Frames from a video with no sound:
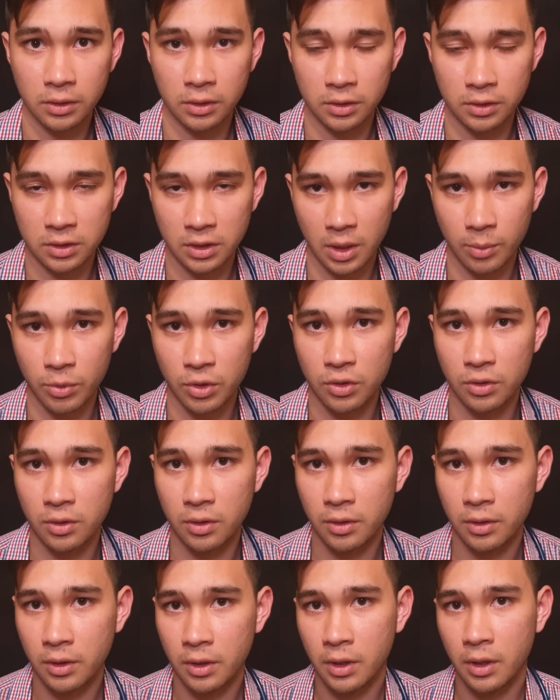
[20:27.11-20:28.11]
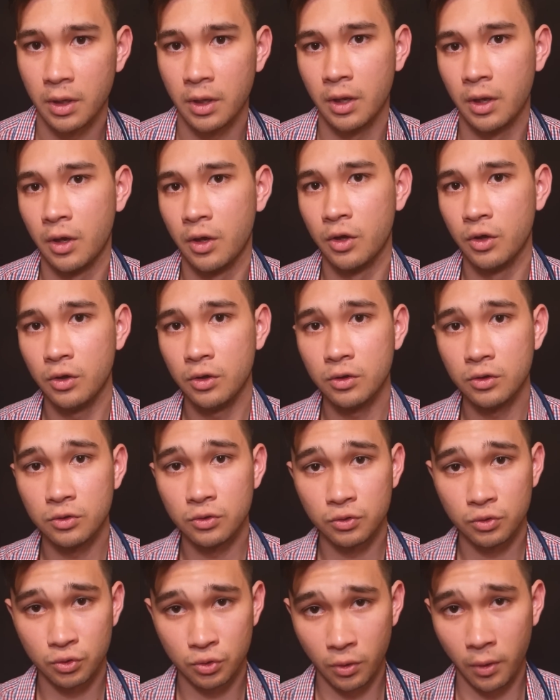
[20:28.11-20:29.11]
examined.
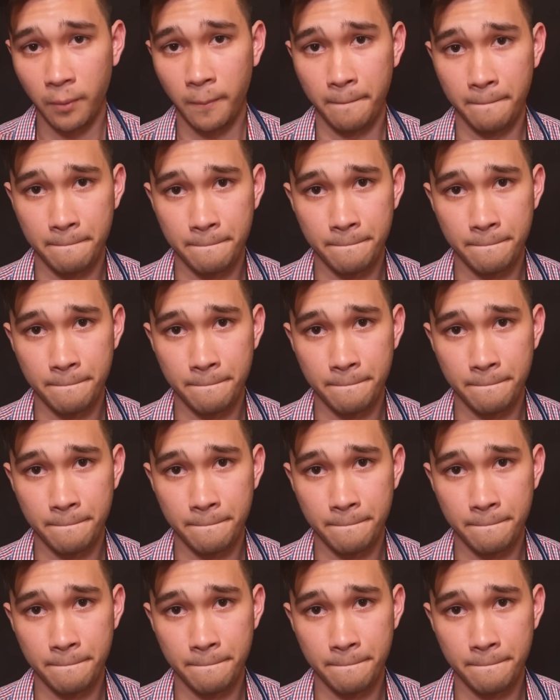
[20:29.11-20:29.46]
So,